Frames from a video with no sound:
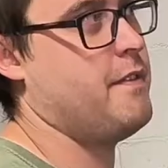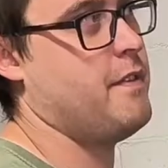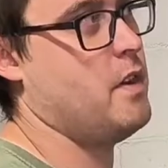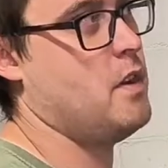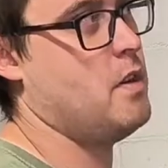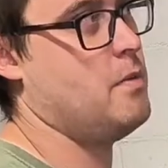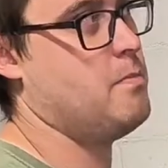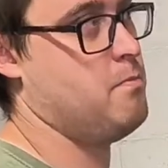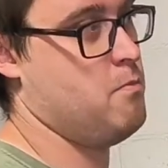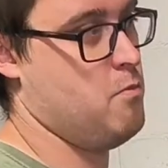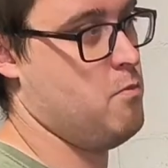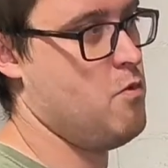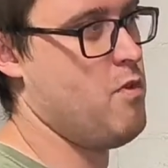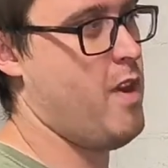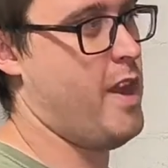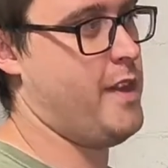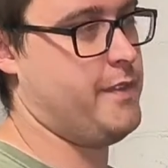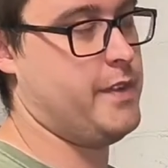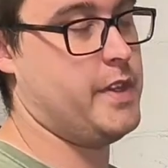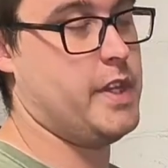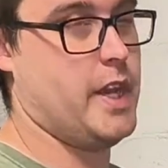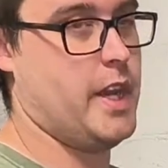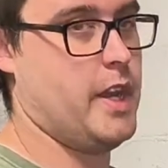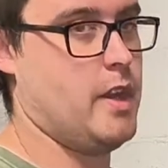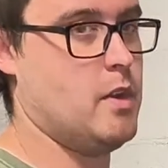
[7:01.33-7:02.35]
for
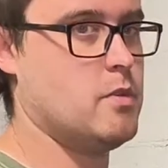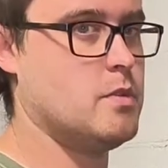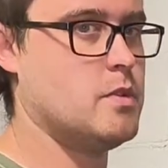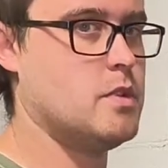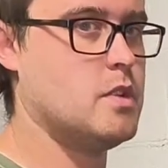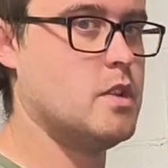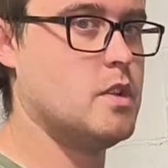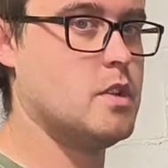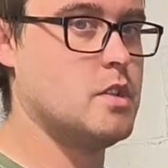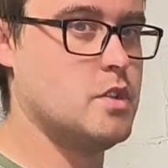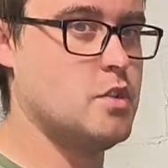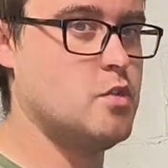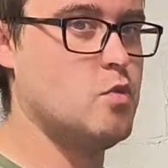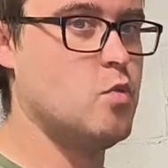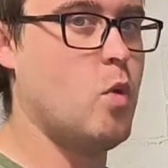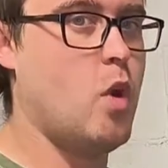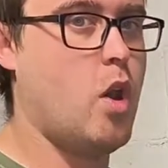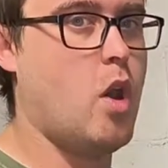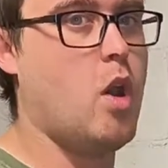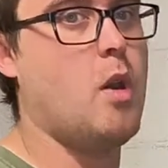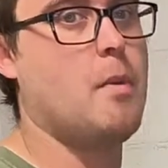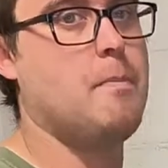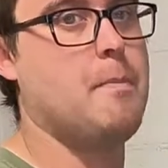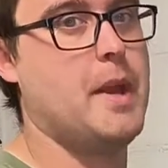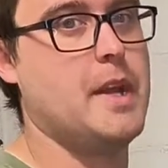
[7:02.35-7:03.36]
revving out you
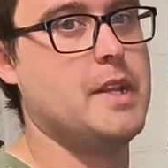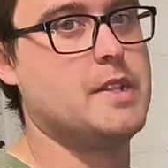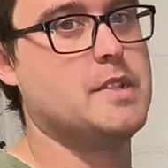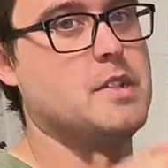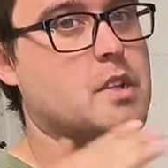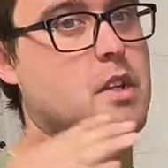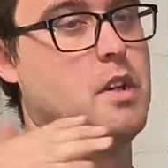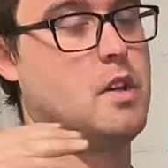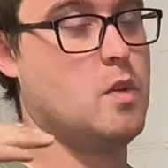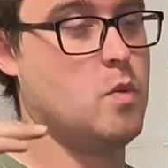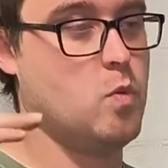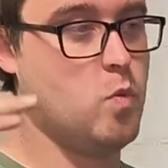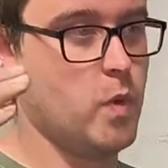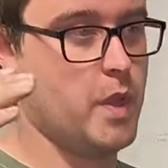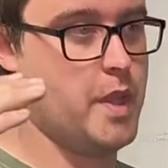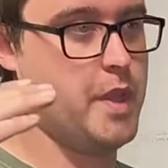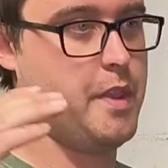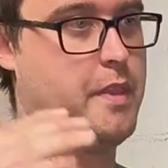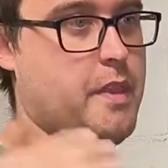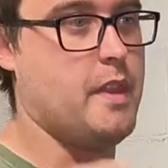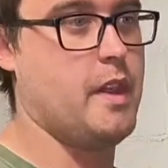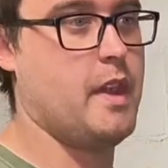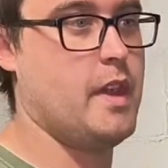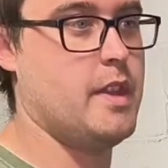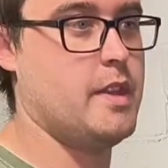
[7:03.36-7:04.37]
are better
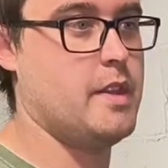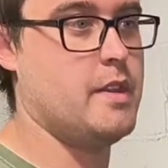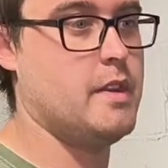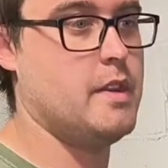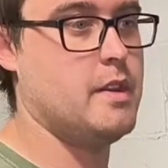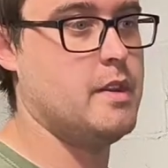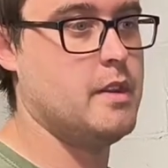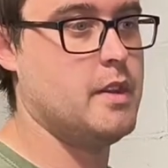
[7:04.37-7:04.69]
with a